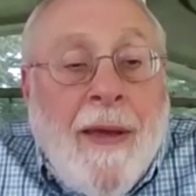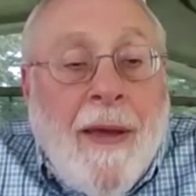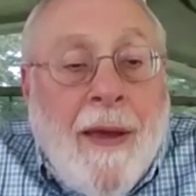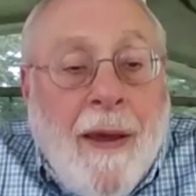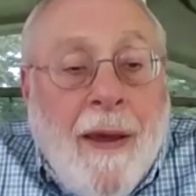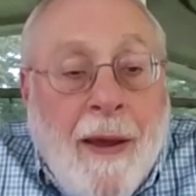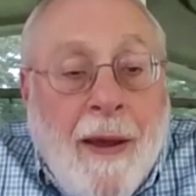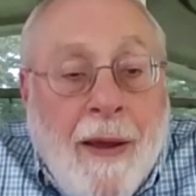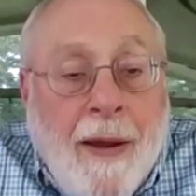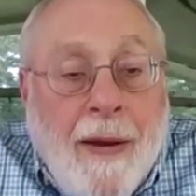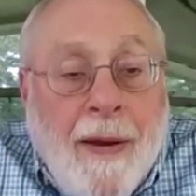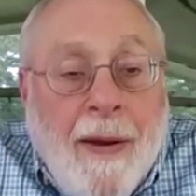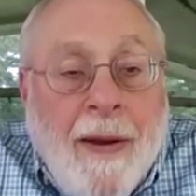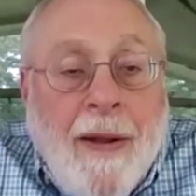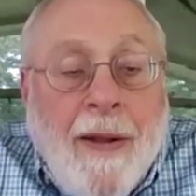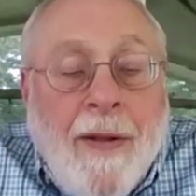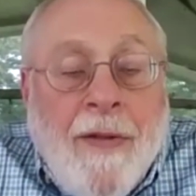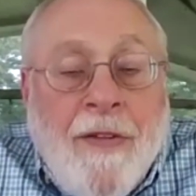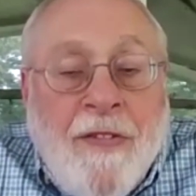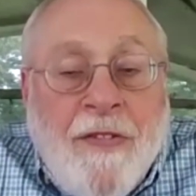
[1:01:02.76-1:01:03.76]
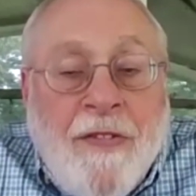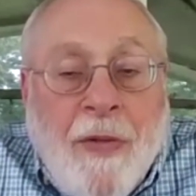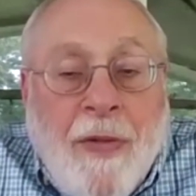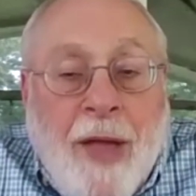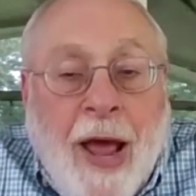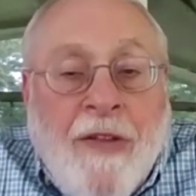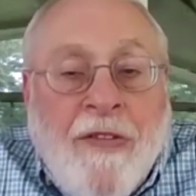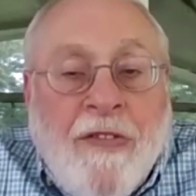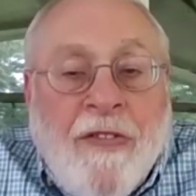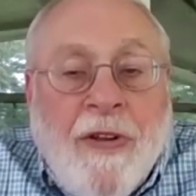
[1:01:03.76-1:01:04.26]
and so
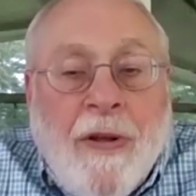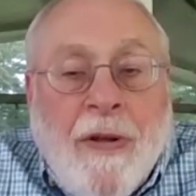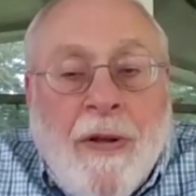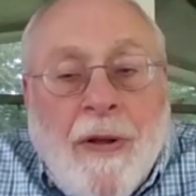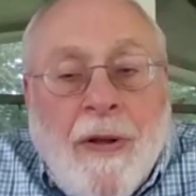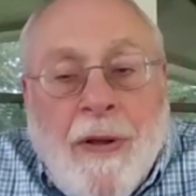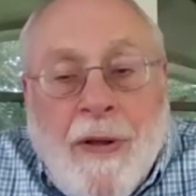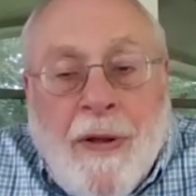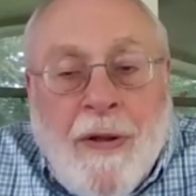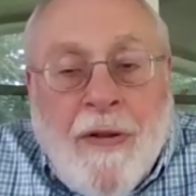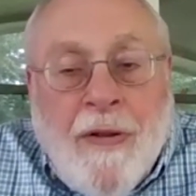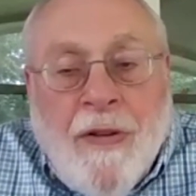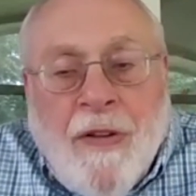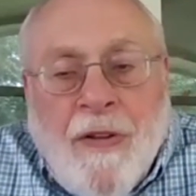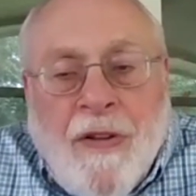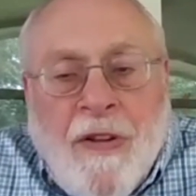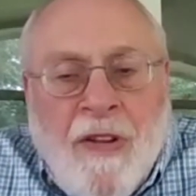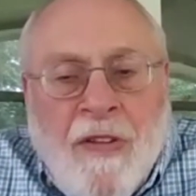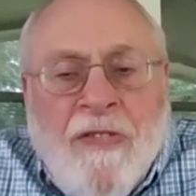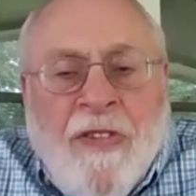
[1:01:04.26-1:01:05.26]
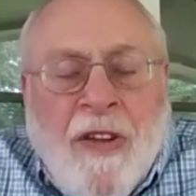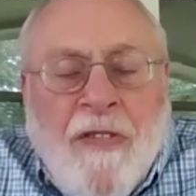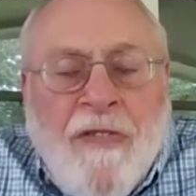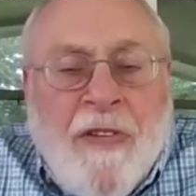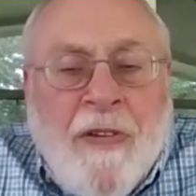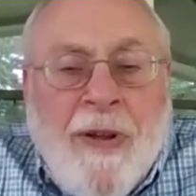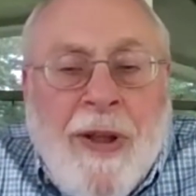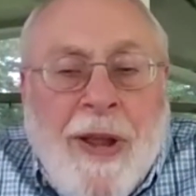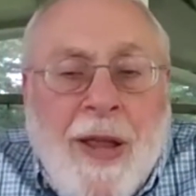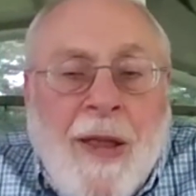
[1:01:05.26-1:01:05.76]
that's
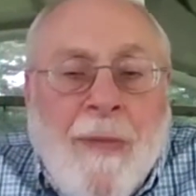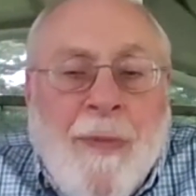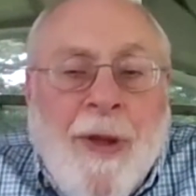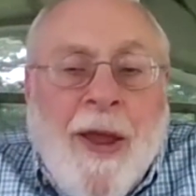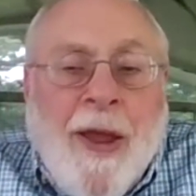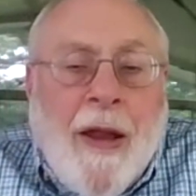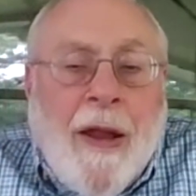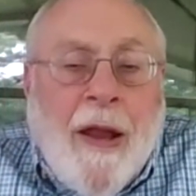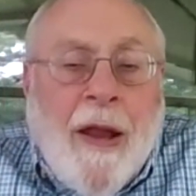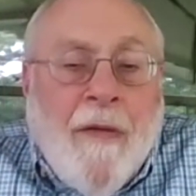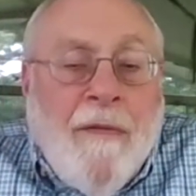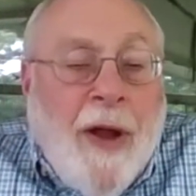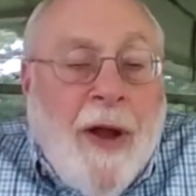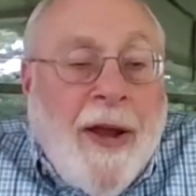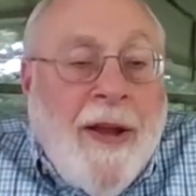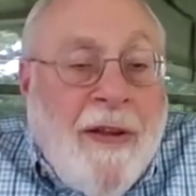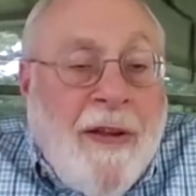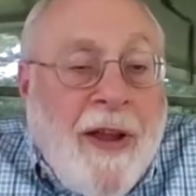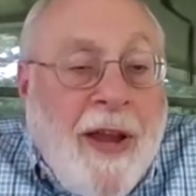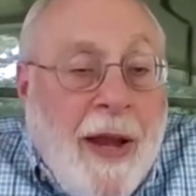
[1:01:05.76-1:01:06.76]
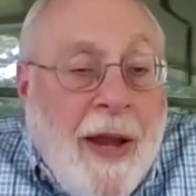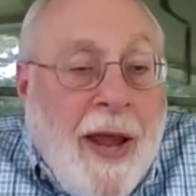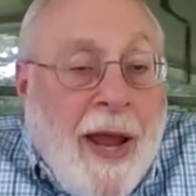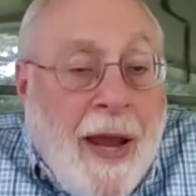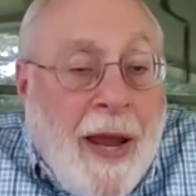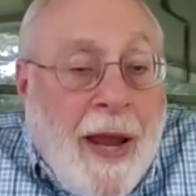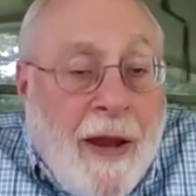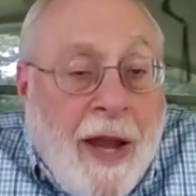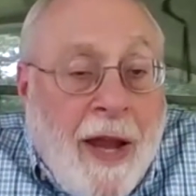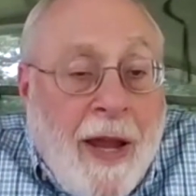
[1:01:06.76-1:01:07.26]
essentially beginning of
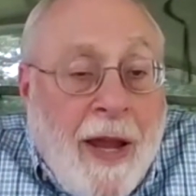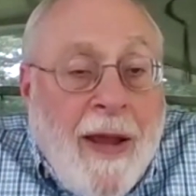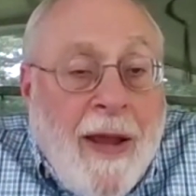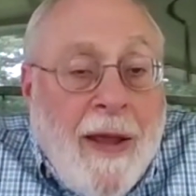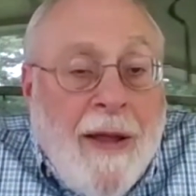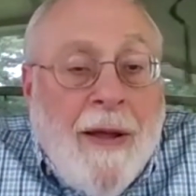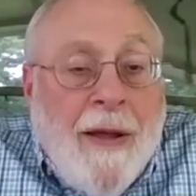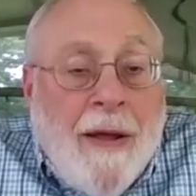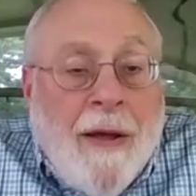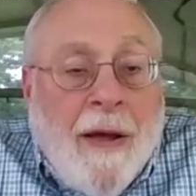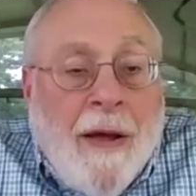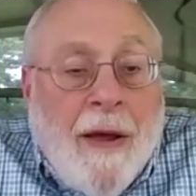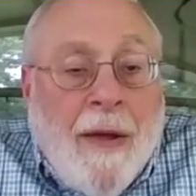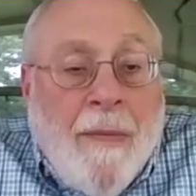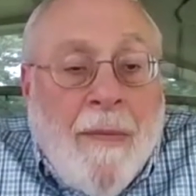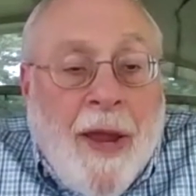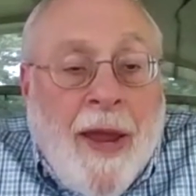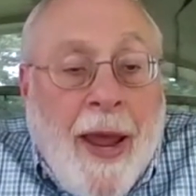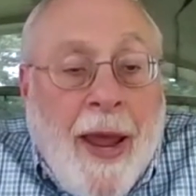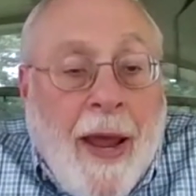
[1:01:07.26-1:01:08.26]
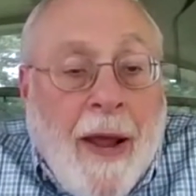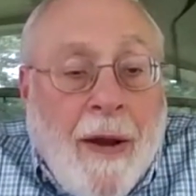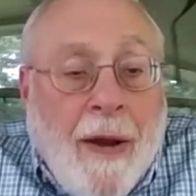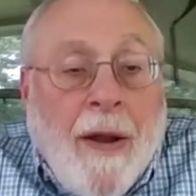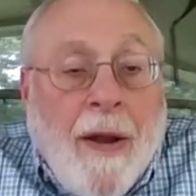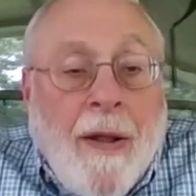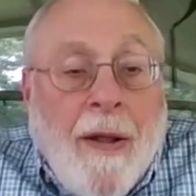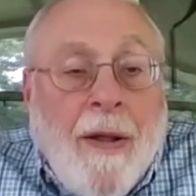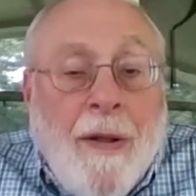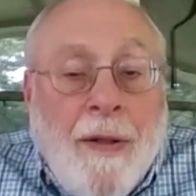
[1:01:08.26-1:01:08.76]
1980. I
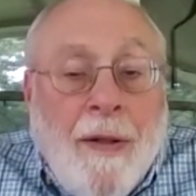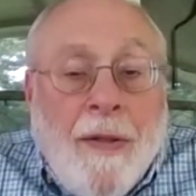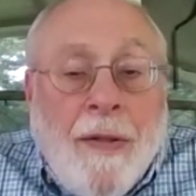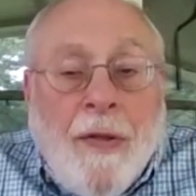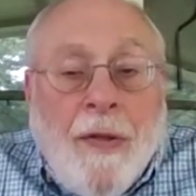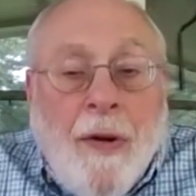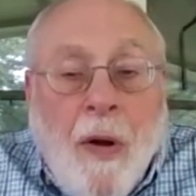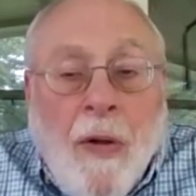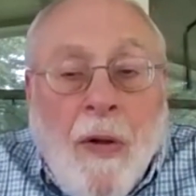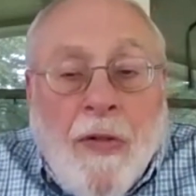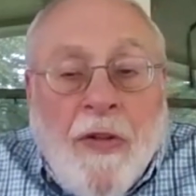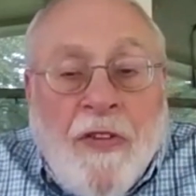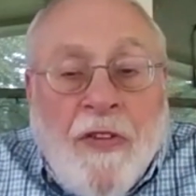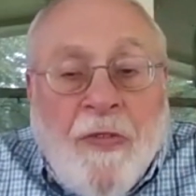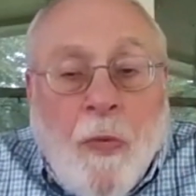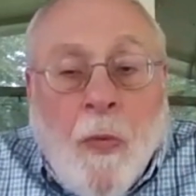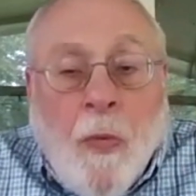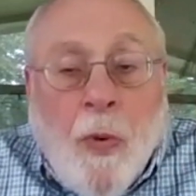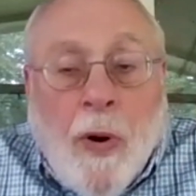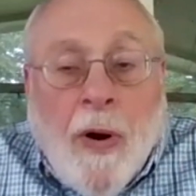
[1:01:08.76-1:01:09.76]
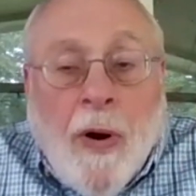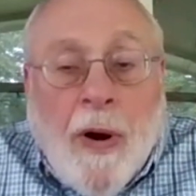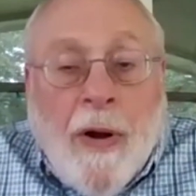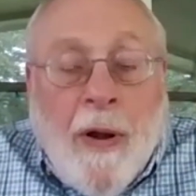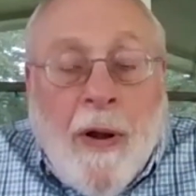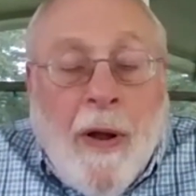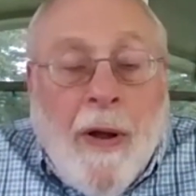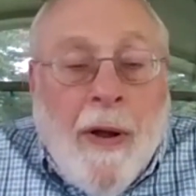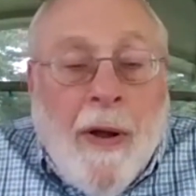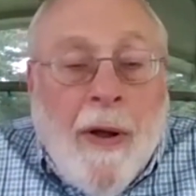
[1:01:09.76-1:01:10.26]
began all this
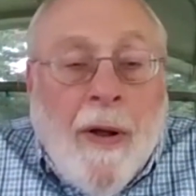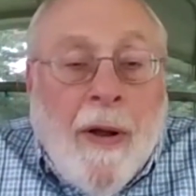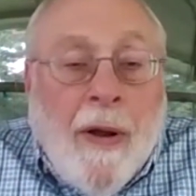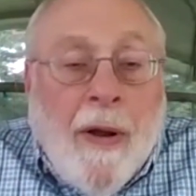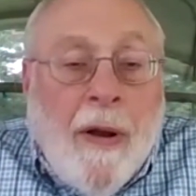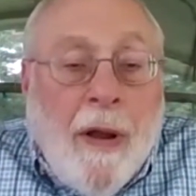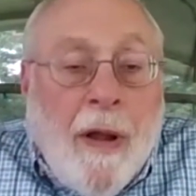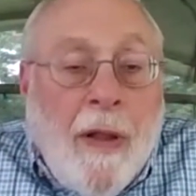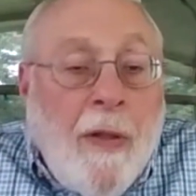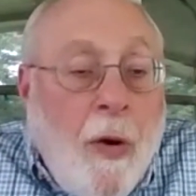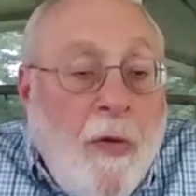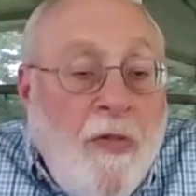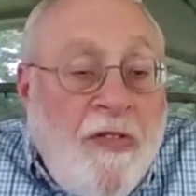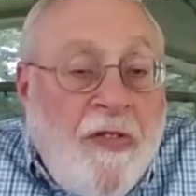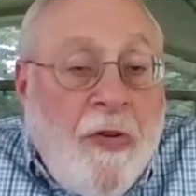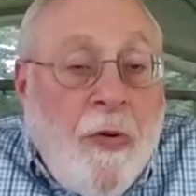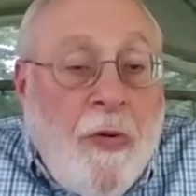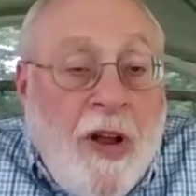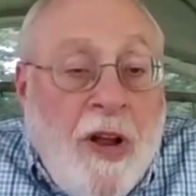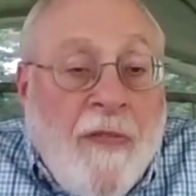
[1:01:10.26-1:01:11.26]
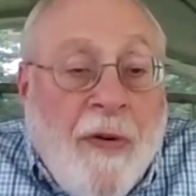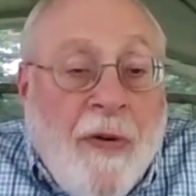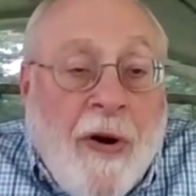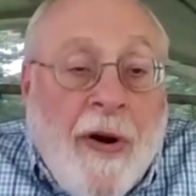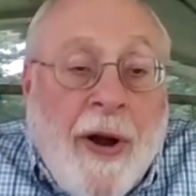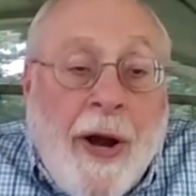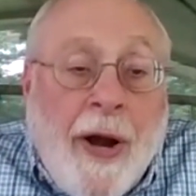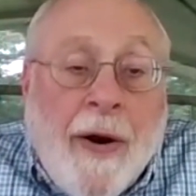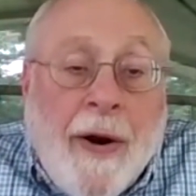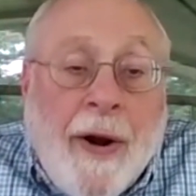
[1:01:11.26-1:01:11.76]
work in those two
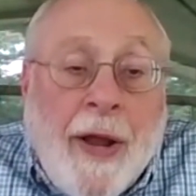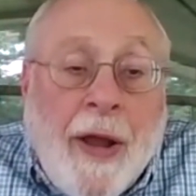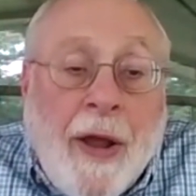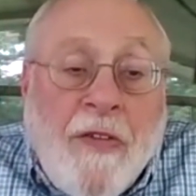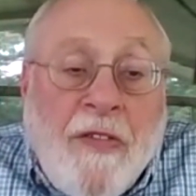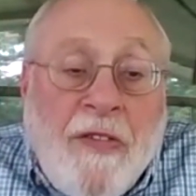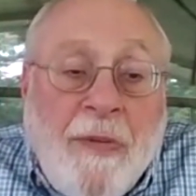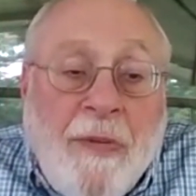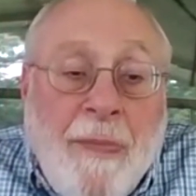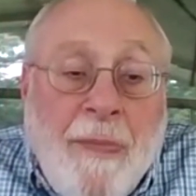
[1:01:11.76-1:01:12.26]
different areas.